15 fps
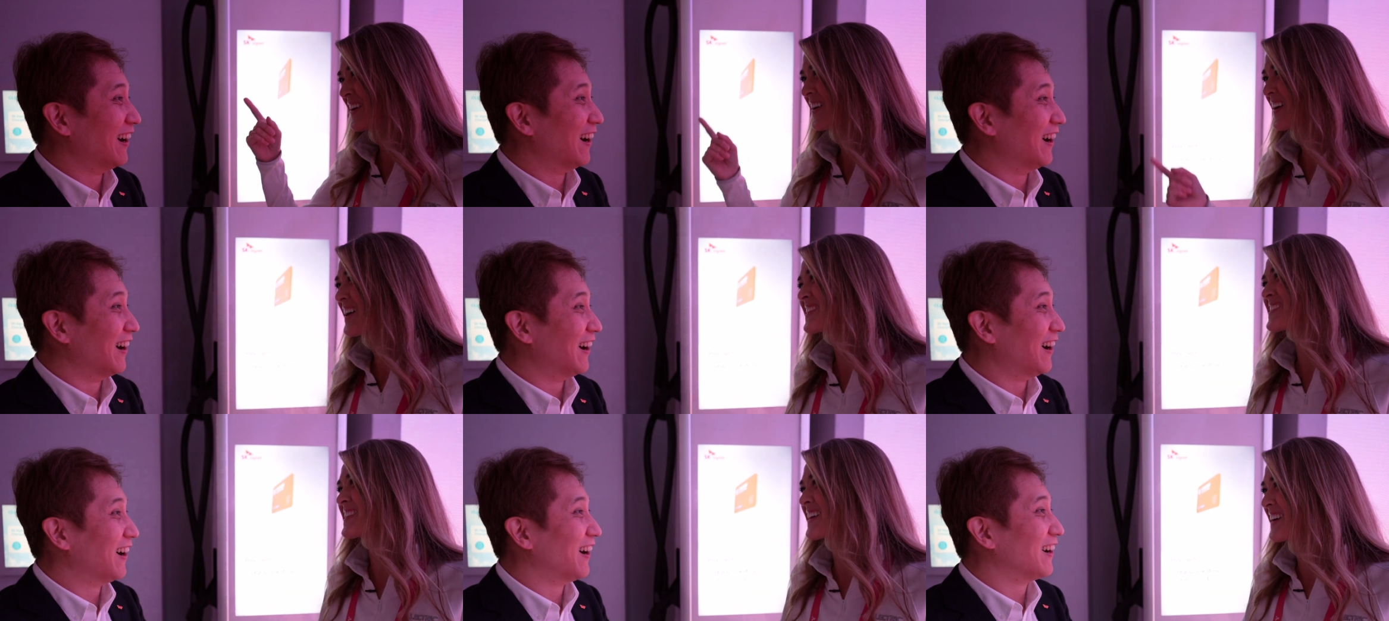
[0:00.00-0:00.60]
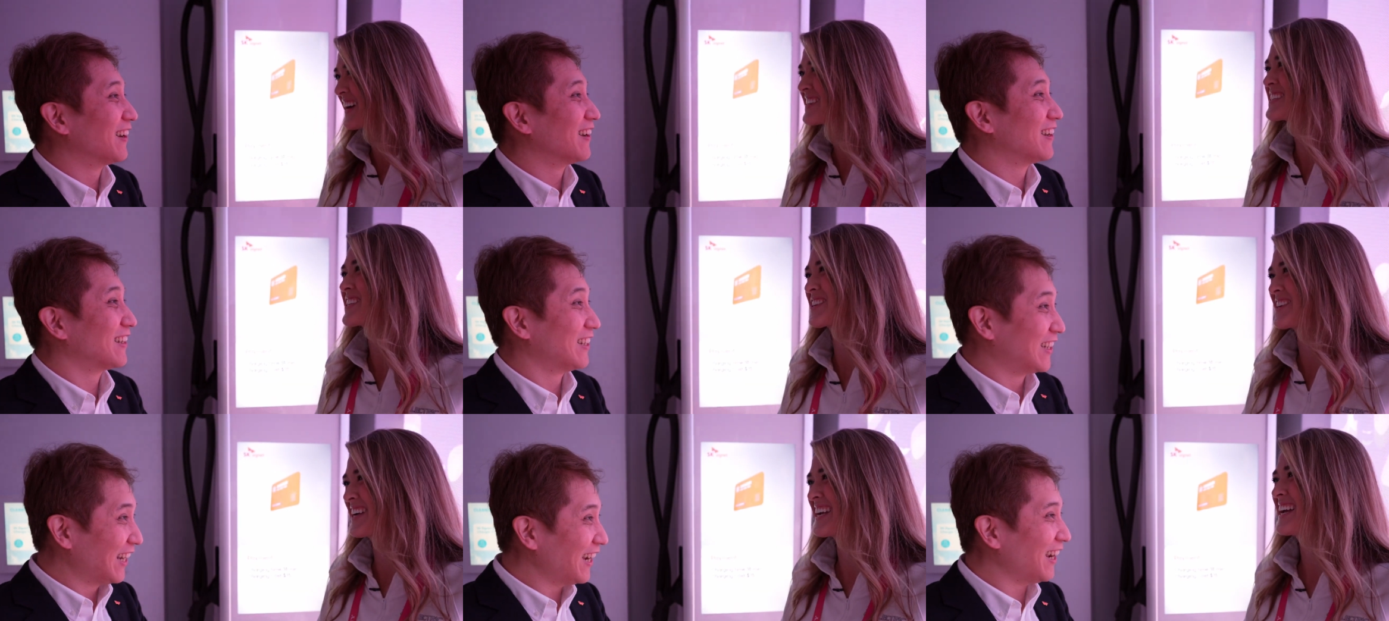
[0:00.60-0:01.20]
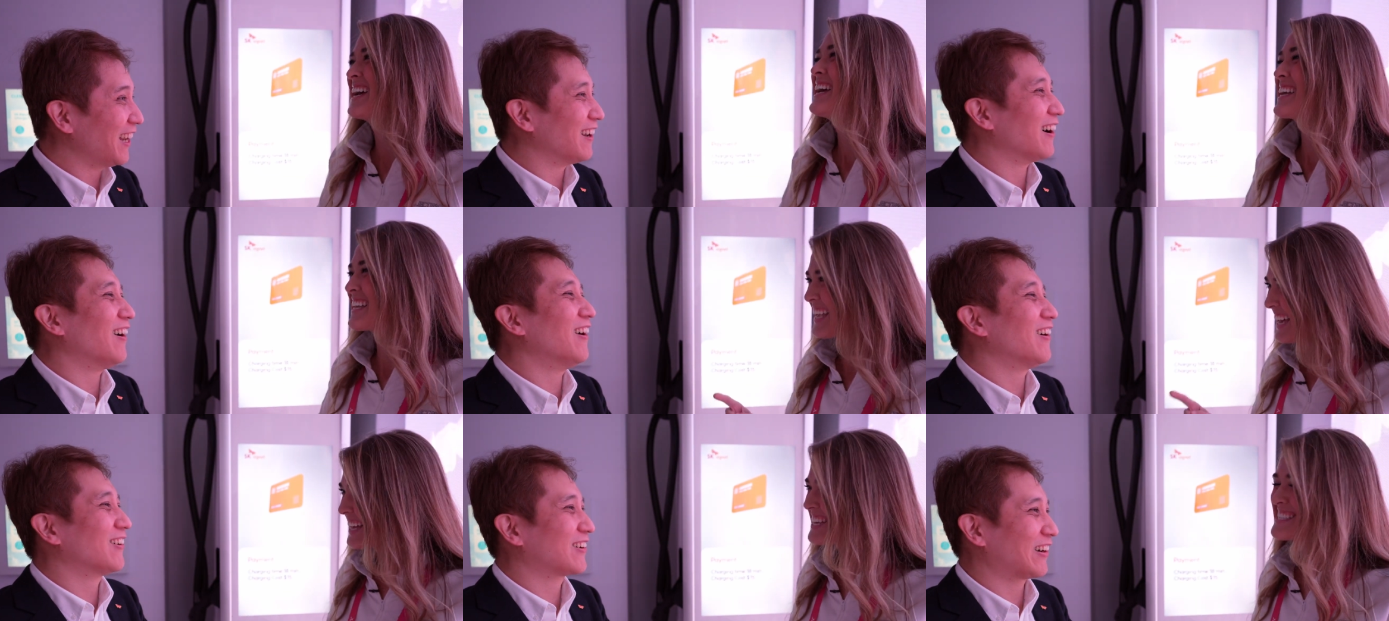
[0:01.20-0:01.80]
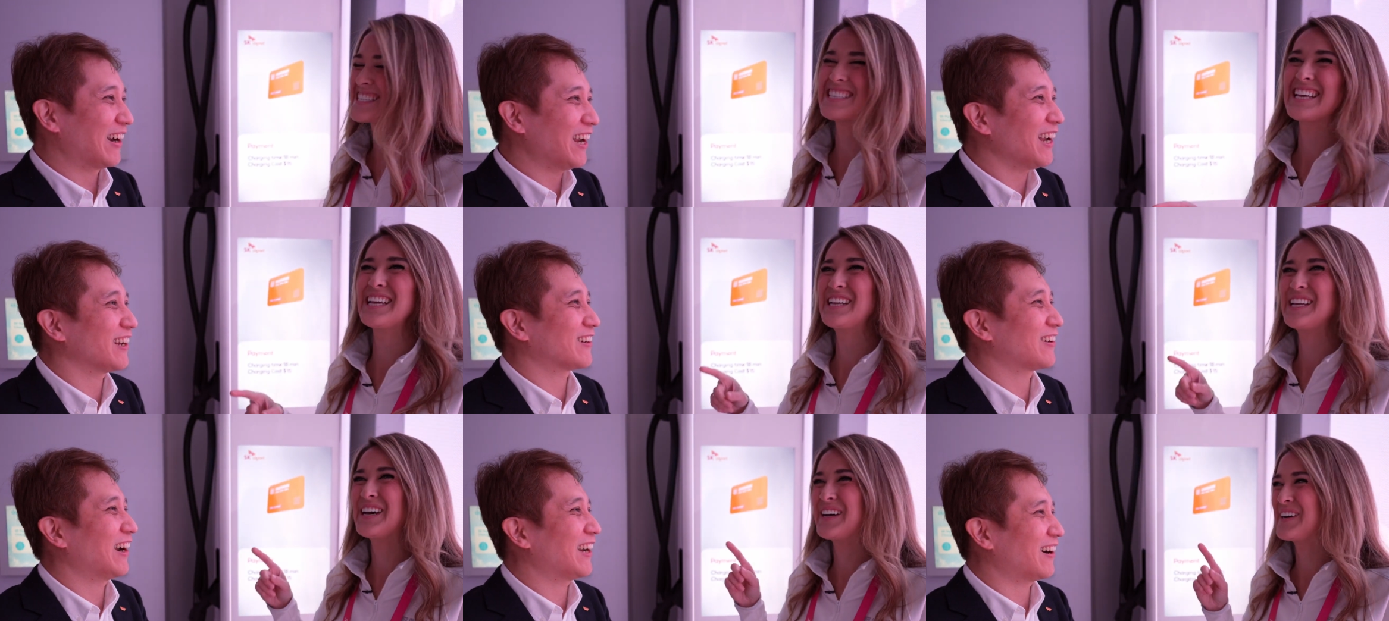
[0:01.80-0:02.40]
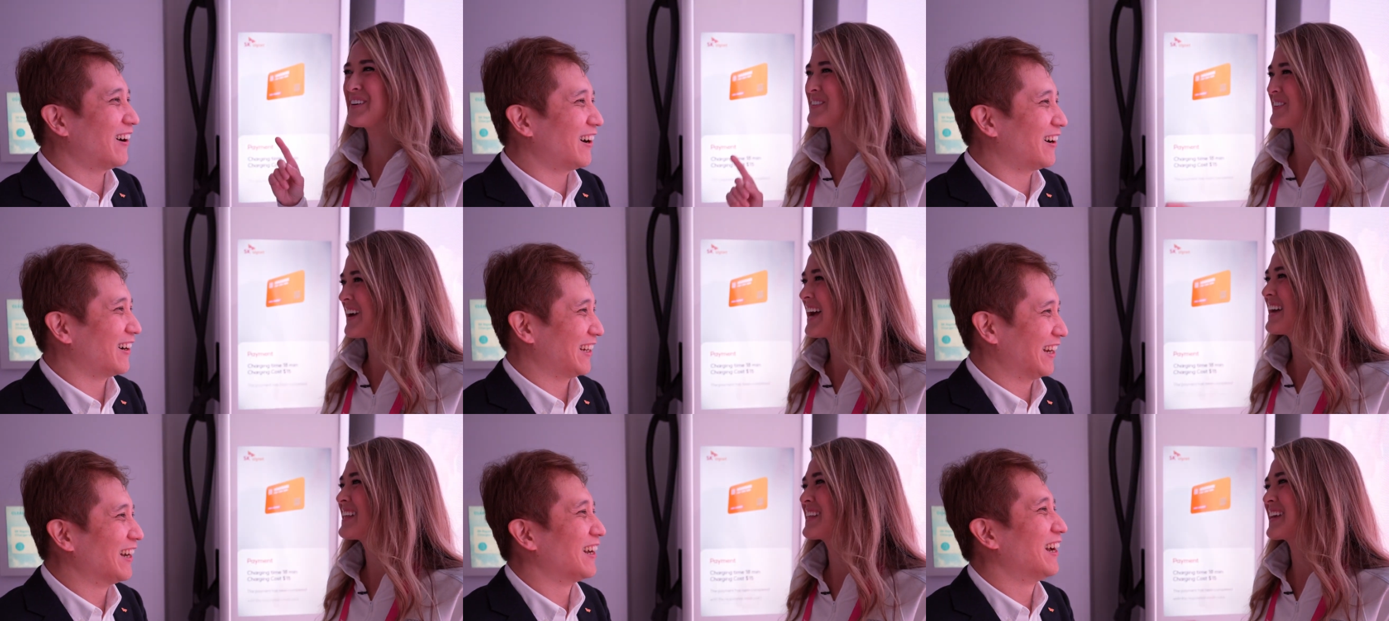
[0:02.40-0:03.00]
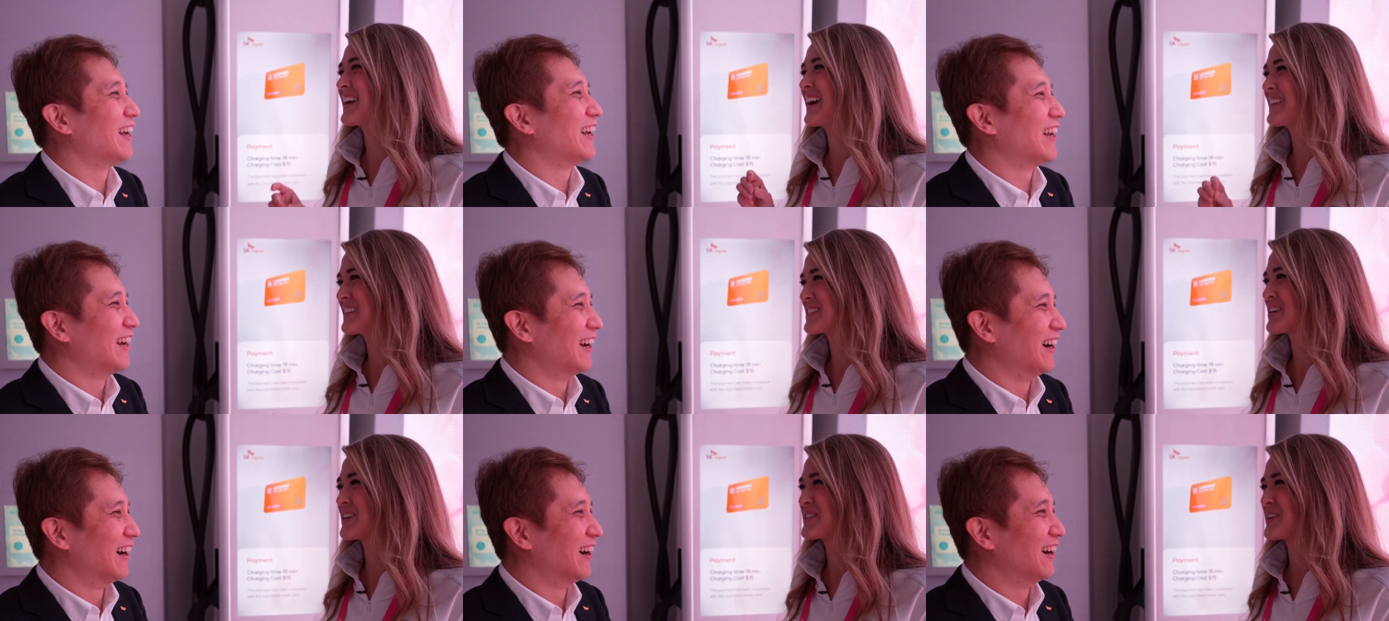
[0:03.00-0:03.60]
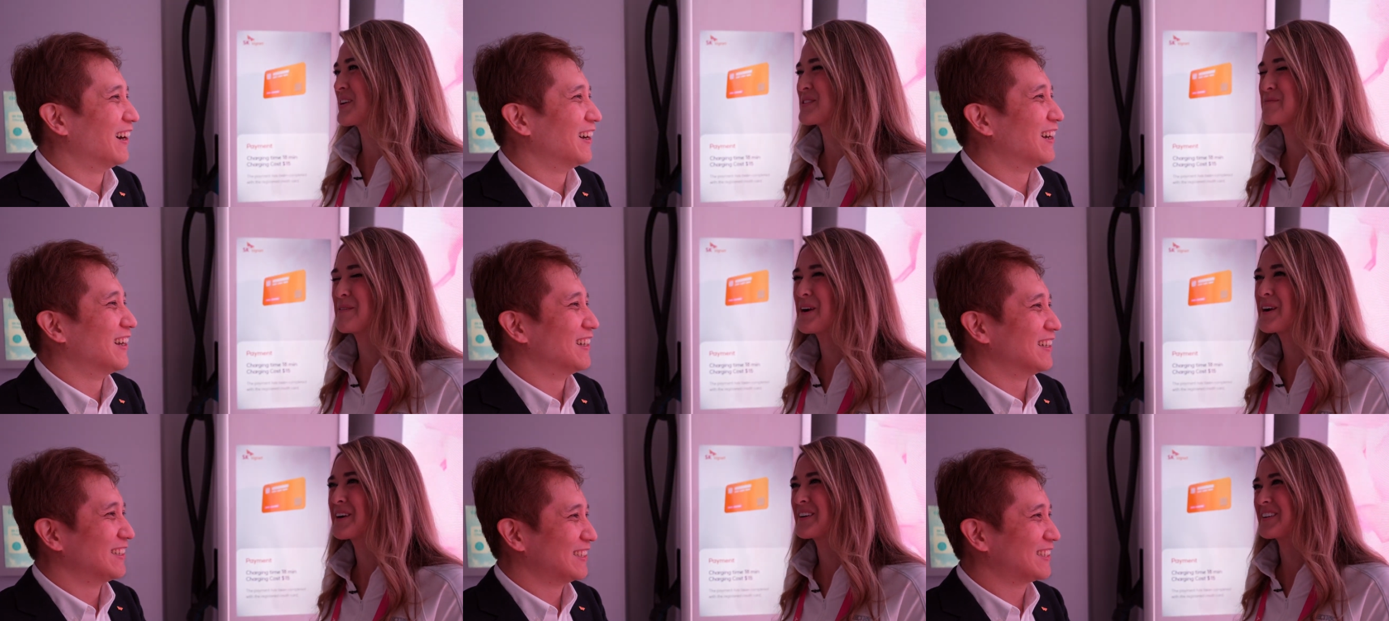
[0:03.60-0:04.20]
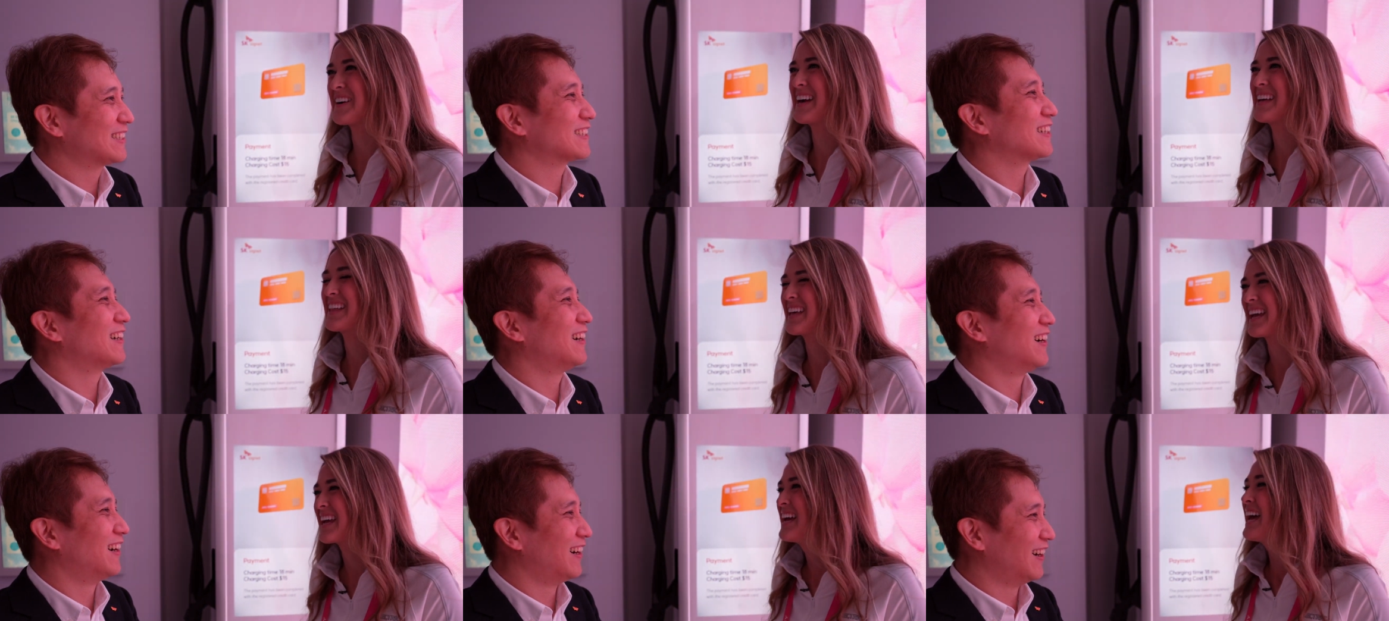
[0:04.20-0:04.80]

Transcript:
Speaker 1: across the country. Yes, in a rally, on the Charge Across America rally.